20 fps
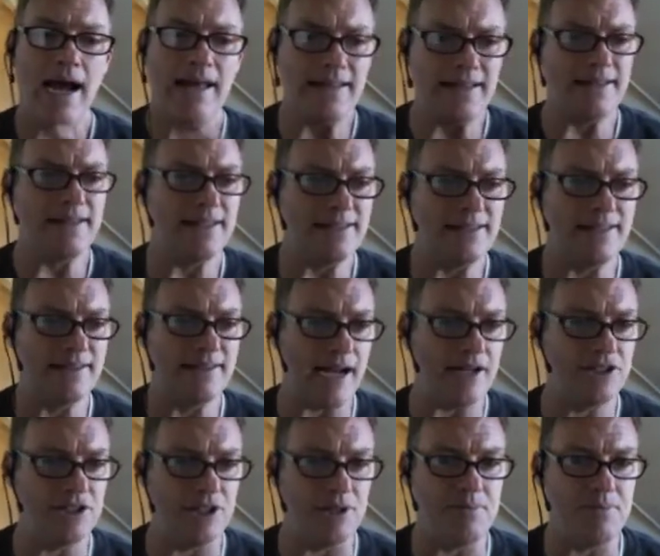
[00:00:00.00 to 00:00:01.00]
I think this is
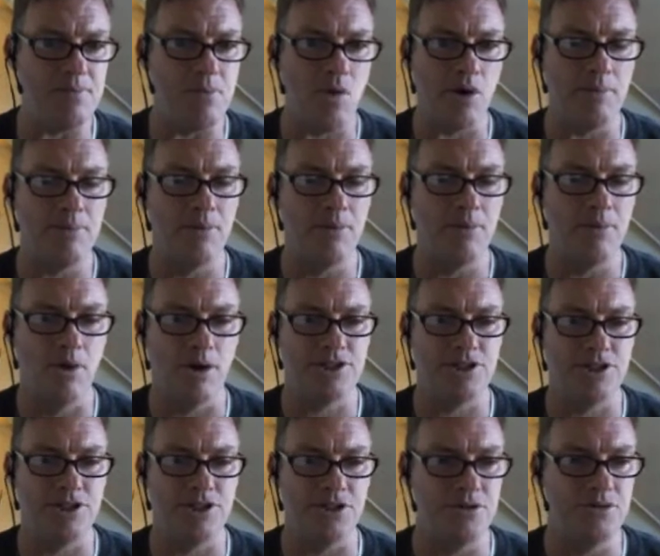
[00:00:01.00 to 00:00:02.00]
actually more
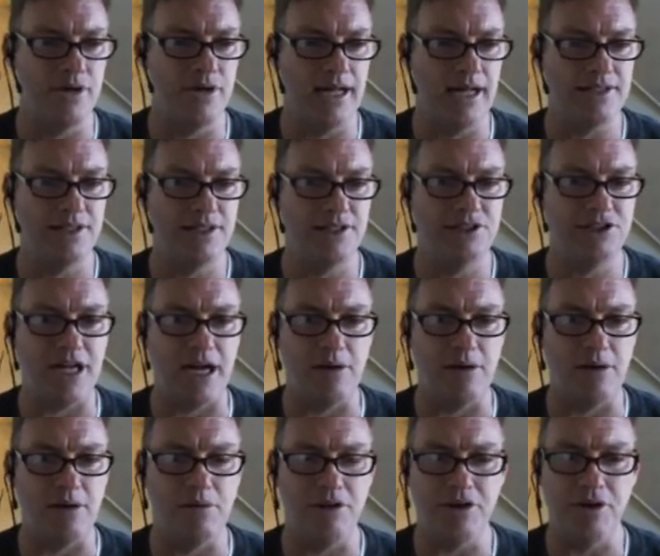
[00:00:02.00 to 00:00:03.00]
important to
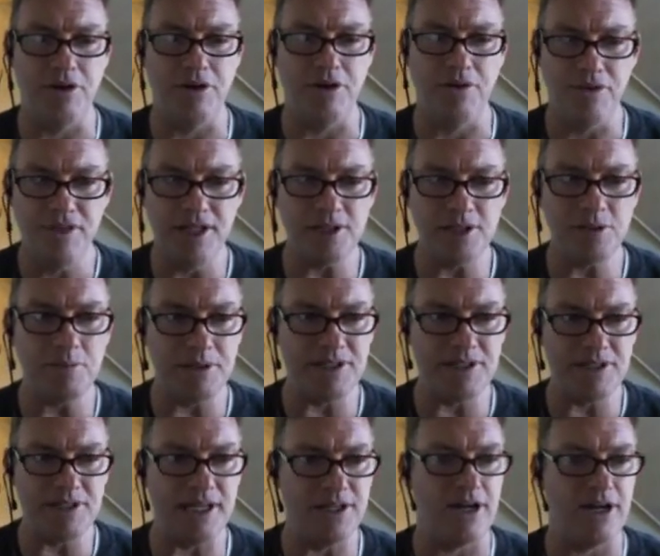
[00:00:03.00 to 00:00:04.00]
share with you. This
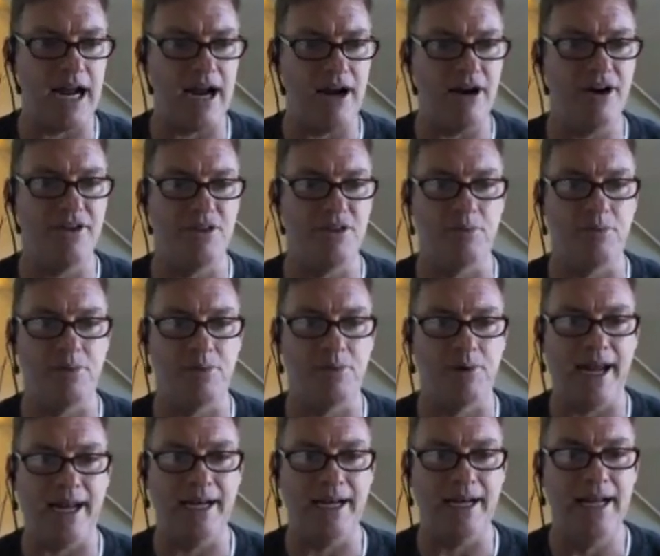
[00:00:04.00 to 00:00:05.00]
particular area of the
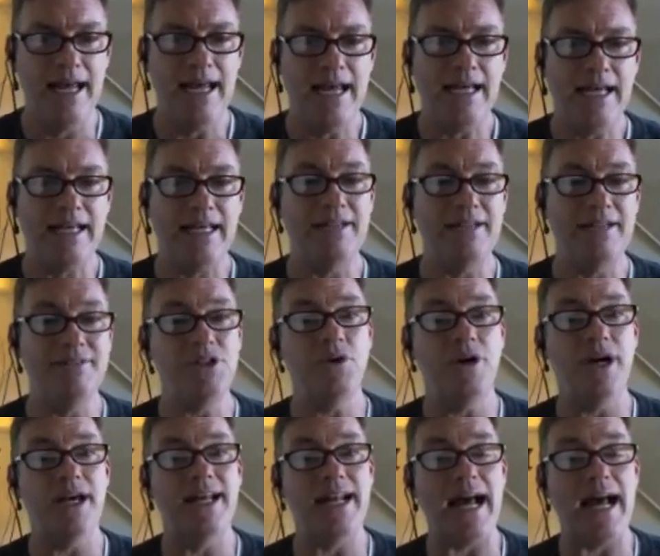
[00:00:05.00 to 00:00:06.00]
Brain gives
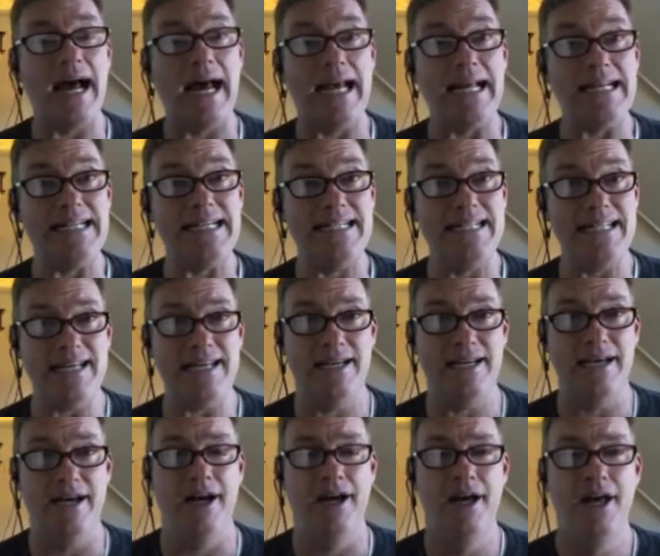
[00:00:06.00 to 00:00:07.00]
you an
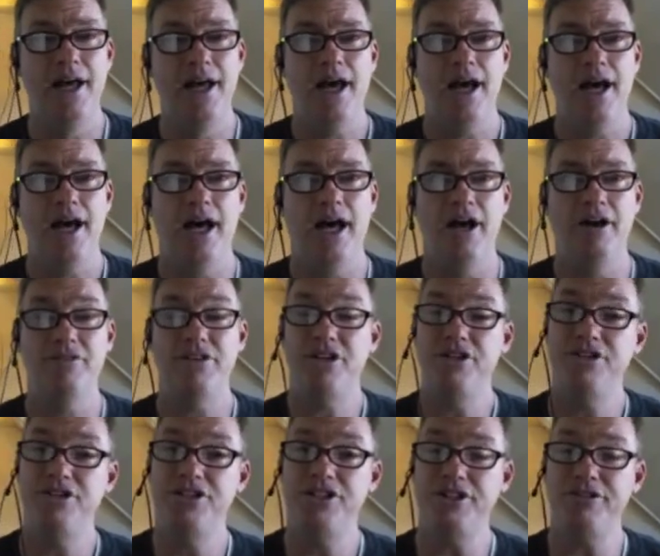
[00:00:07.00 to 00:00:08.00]
idea of
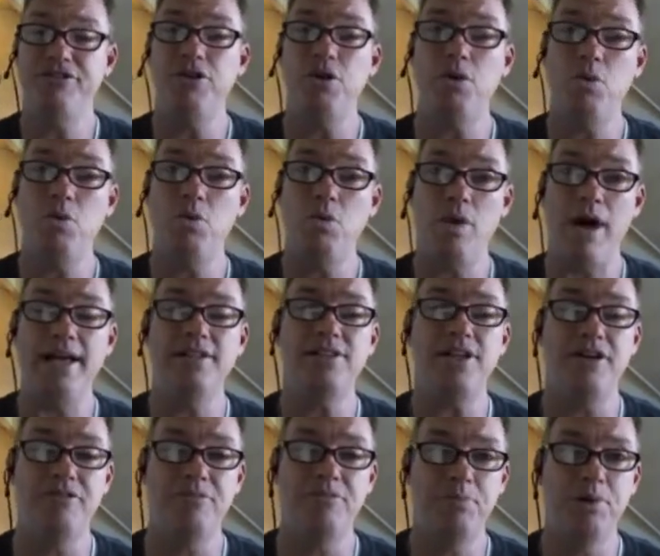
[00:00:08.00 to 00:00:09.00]
different ways
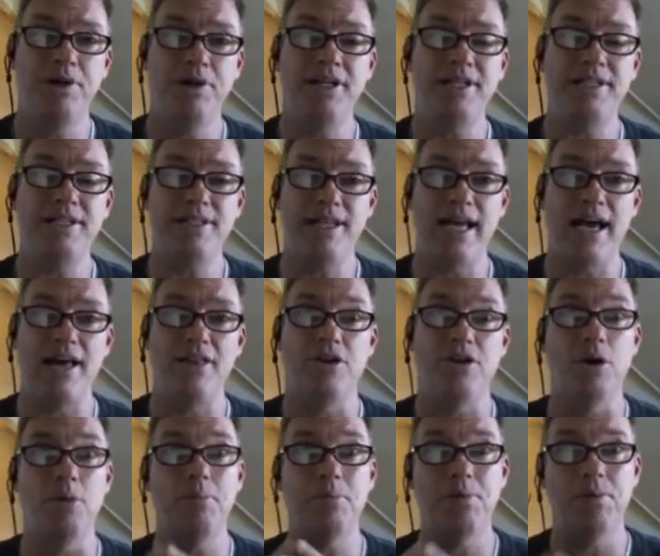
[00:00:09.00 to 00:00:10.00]
of putting
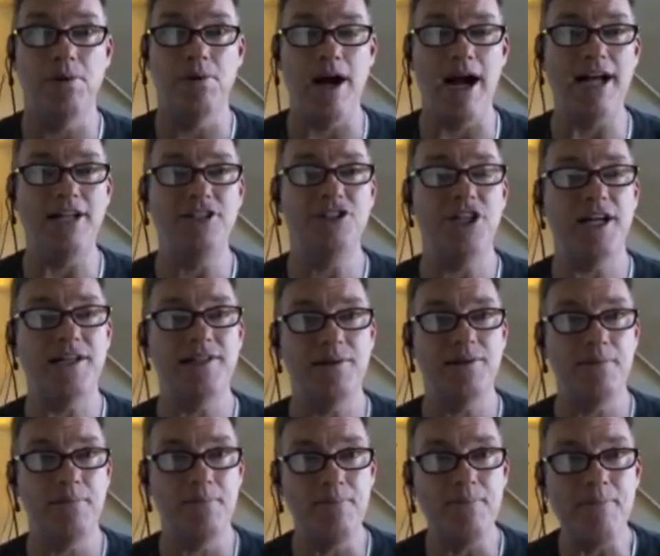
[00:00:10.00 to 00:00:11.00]
together project
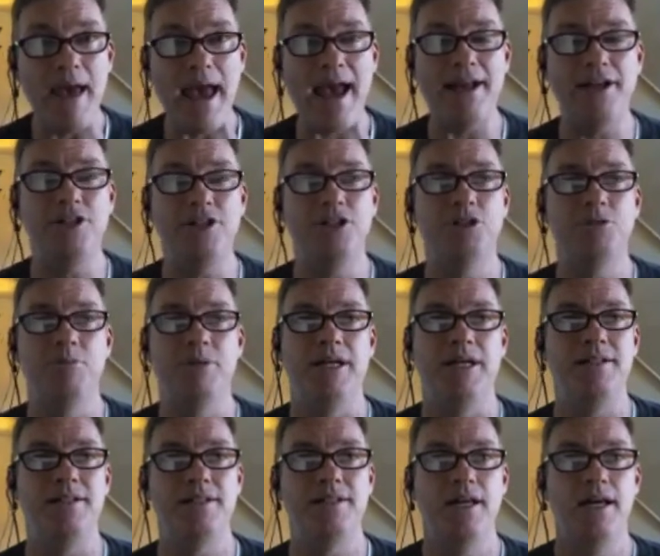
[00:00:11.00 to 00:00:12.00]

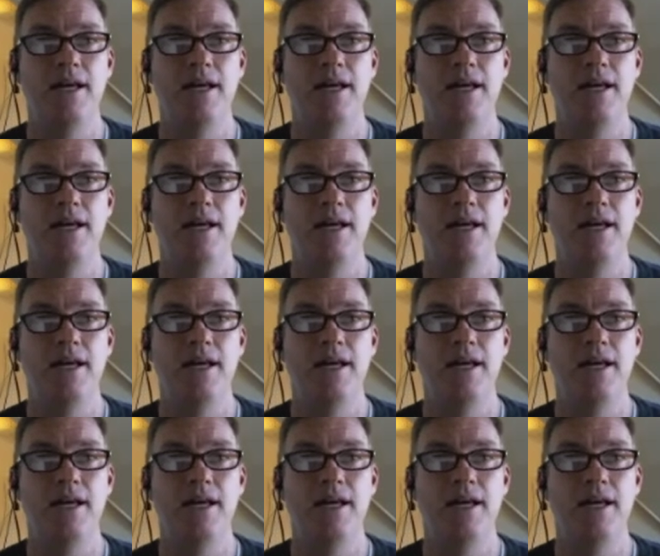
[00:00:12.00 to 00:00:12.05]
management